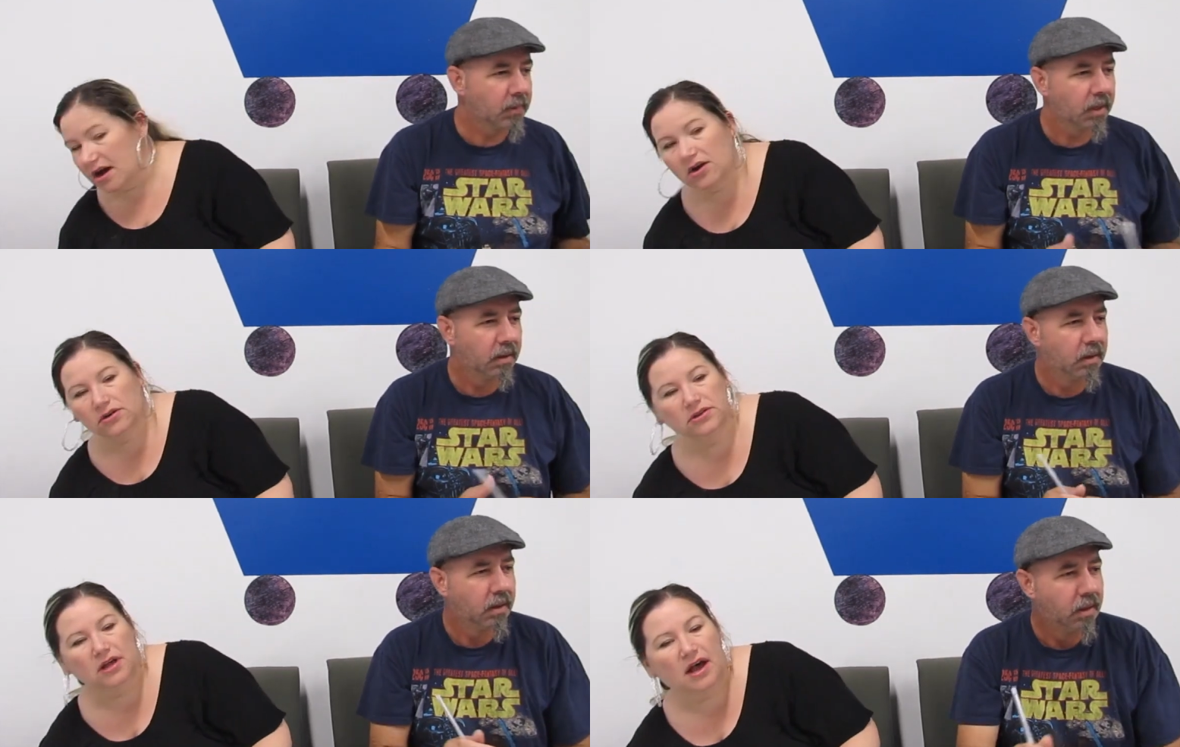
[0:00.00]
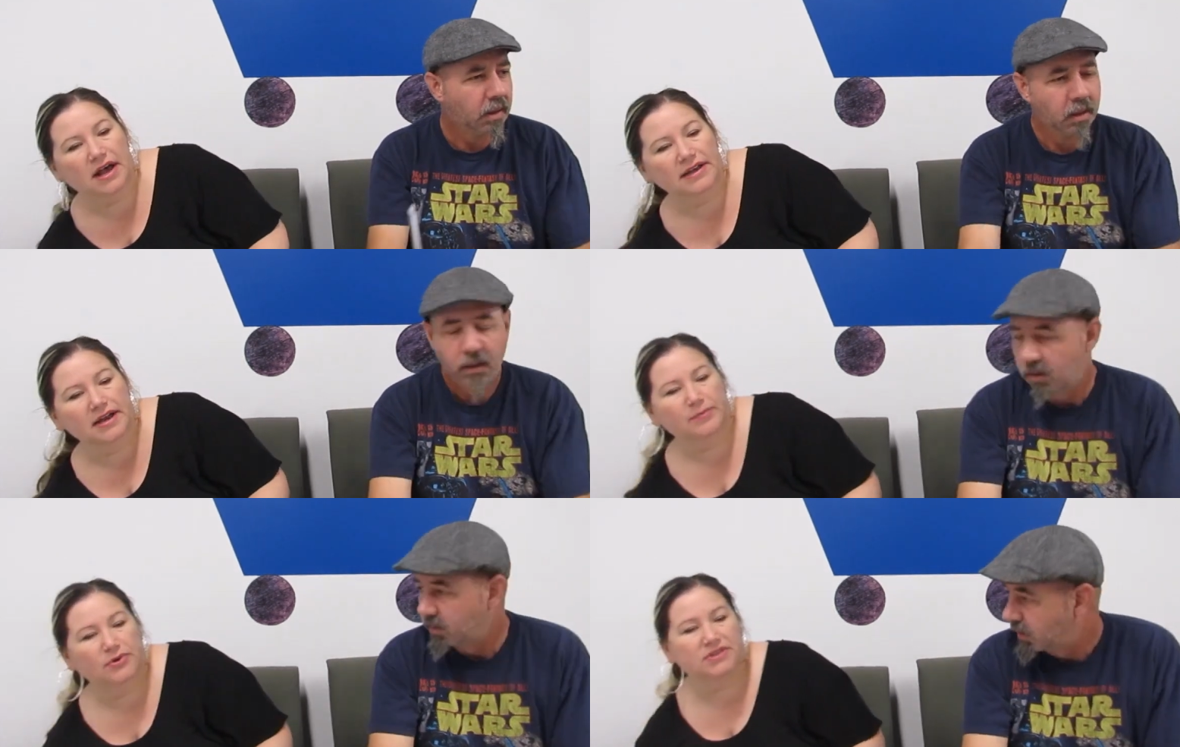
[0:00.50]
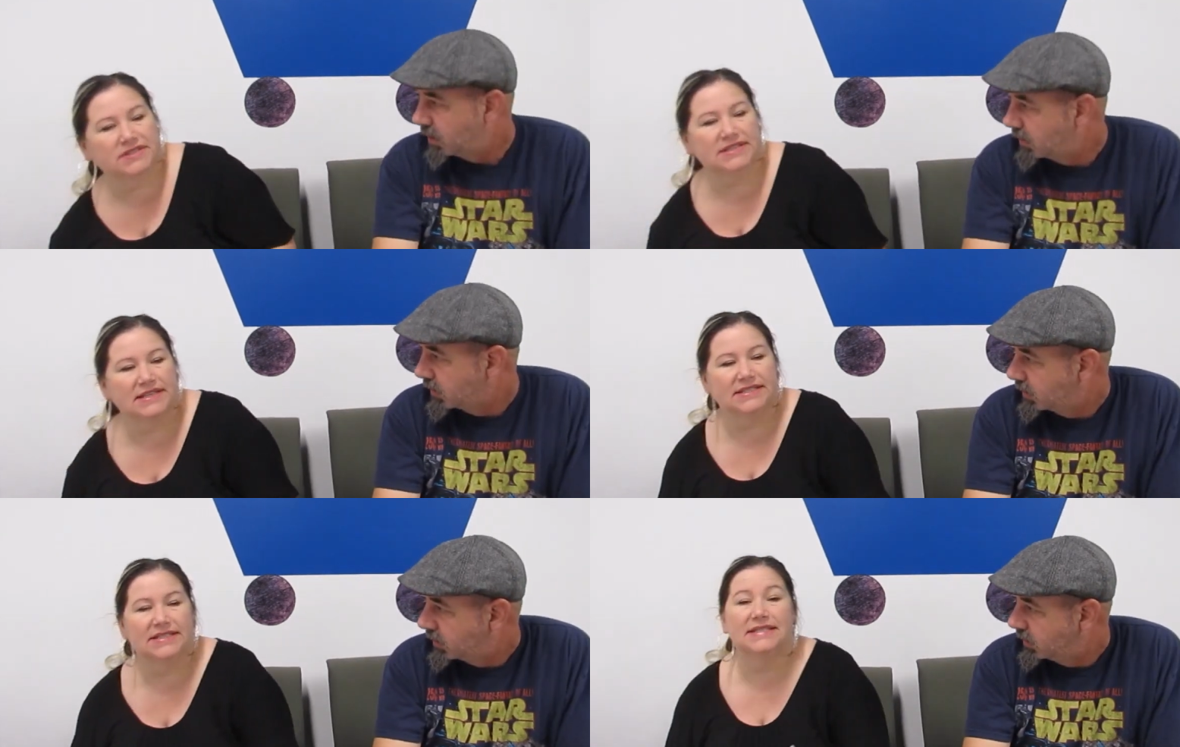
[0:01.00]
Speaker 1: our lot number
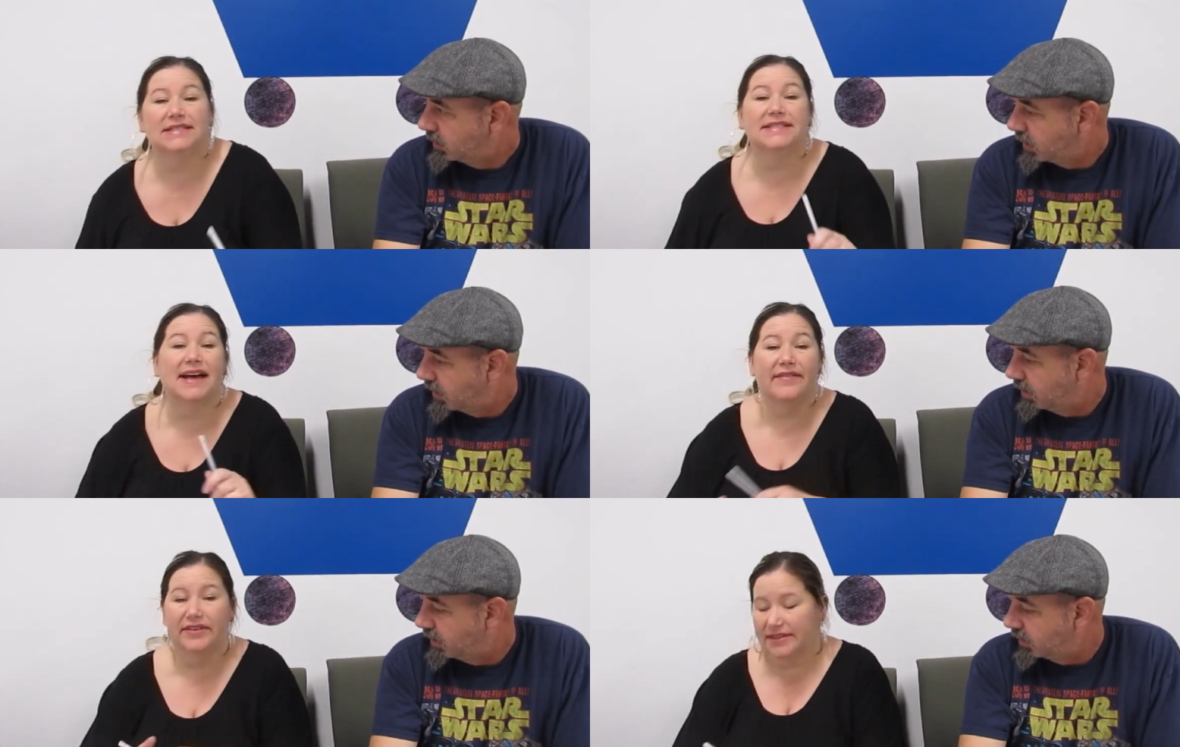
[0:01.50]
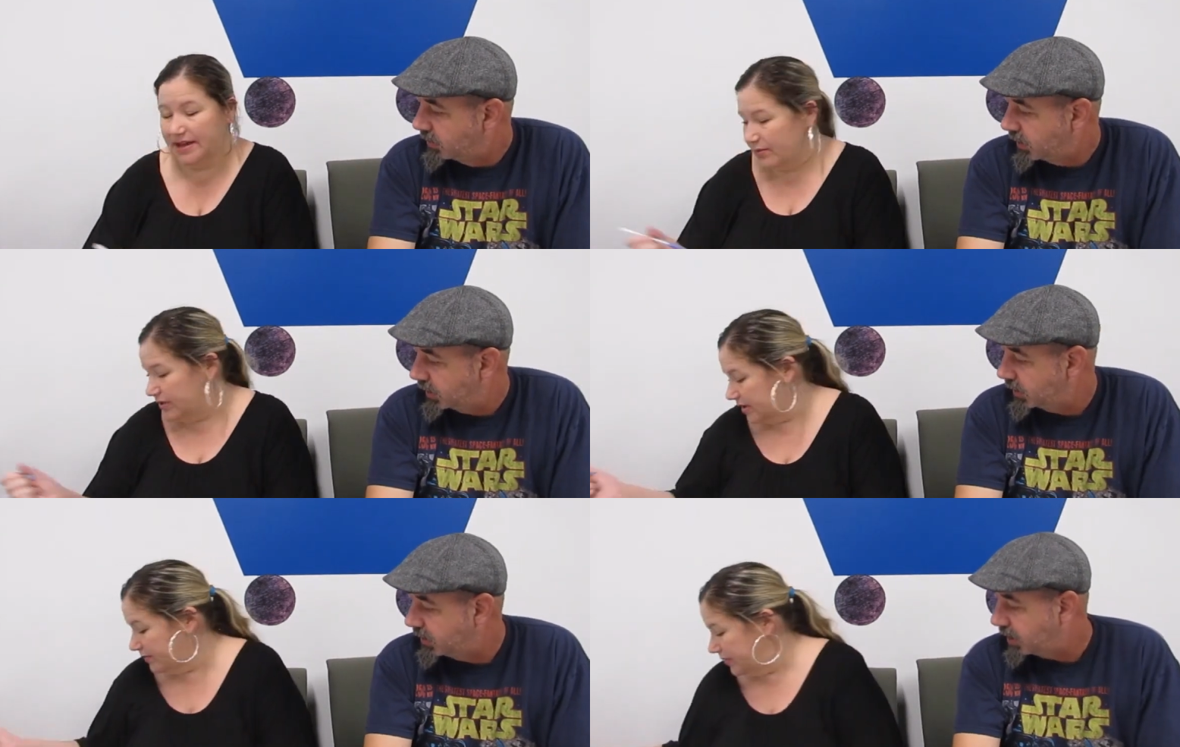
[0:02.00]
sixty seven. Sixty